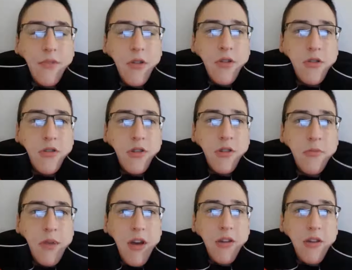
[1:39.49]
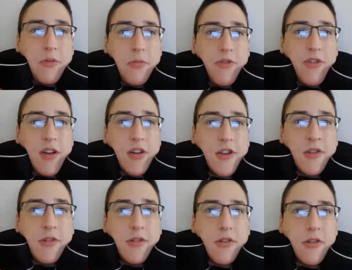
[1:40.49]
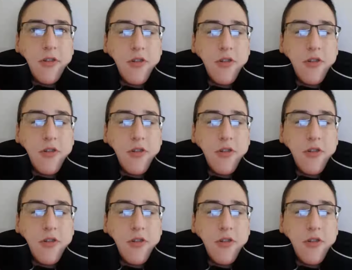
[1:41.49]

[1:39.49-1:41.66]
used in the medical profession to